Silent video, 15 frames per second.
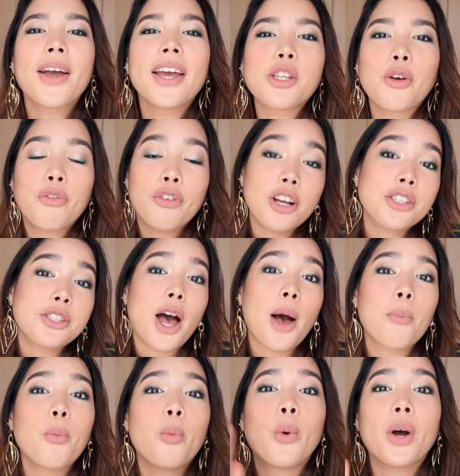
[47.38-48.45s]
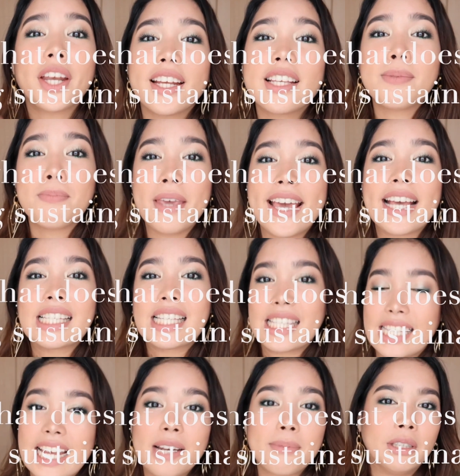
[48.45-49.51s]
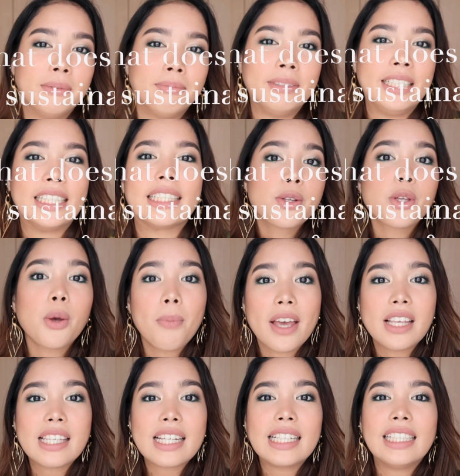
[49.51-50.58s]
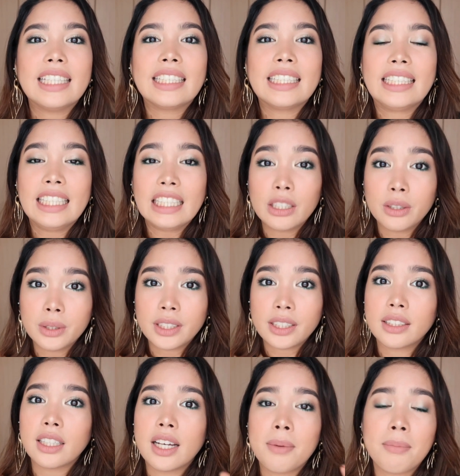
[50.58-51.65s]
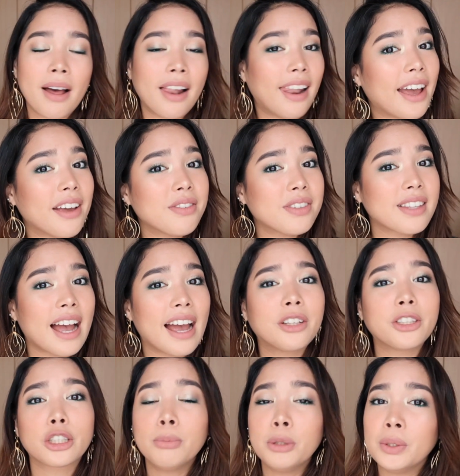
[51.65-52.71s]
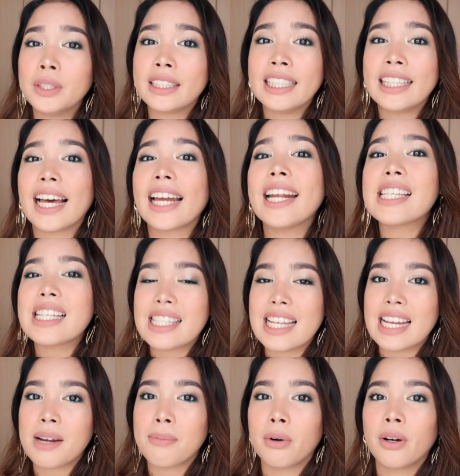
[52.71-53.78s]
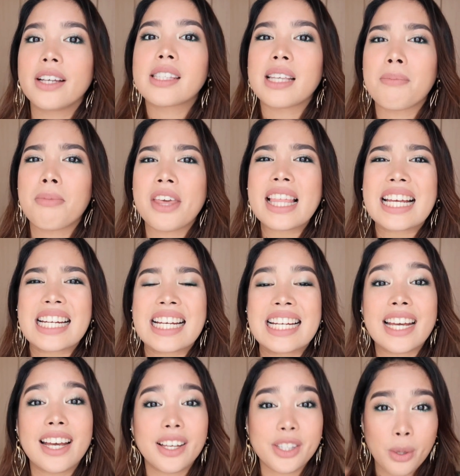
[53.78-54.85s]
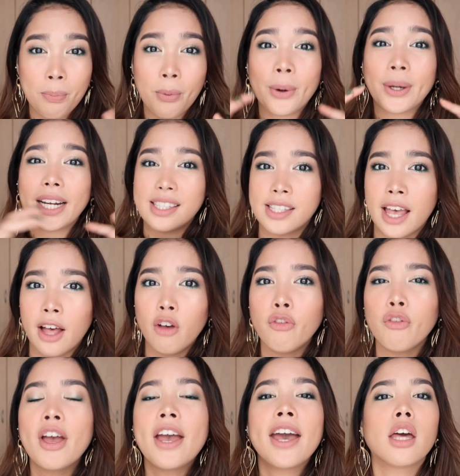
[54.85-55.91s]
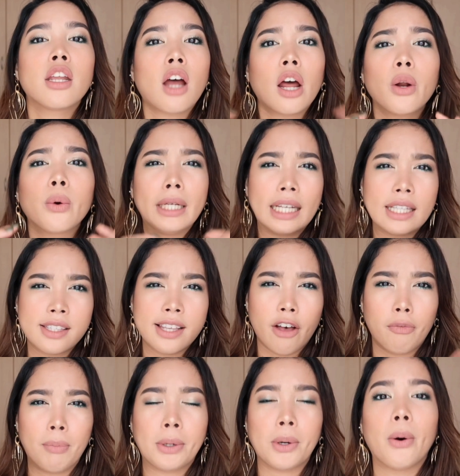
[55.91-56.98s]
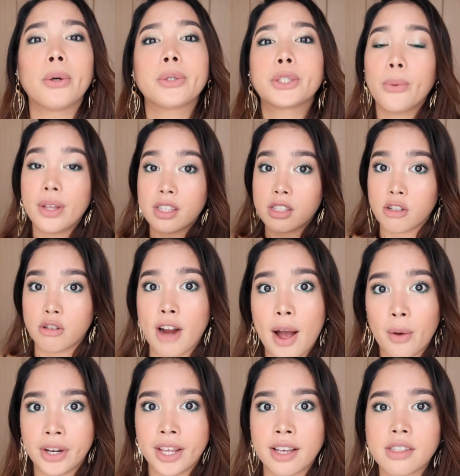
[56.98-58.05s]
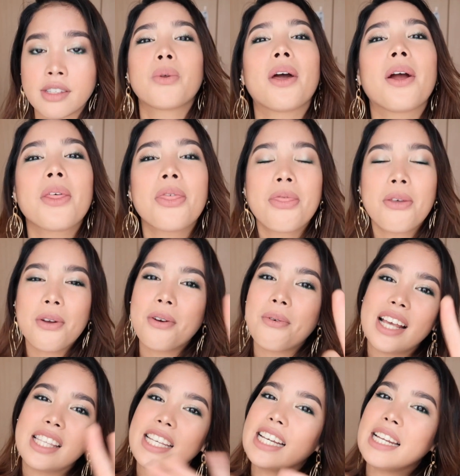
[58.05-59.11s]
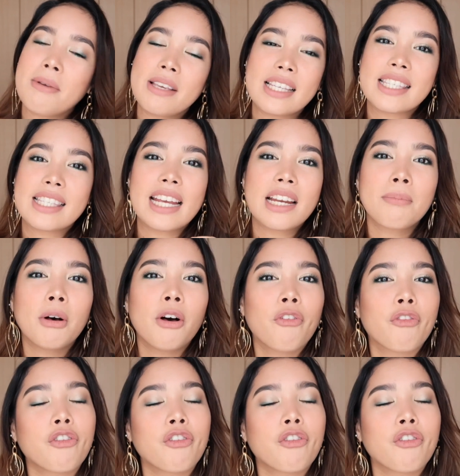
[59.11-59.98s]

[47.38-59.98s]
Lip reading: Okay, so first up, what does being sustainable mean? So basically, an ecosystem, a lifestyle, or community that is sustainable is something that can support itself, and not only itself but also its surroundings. So there are 3 ways you can be sustainable.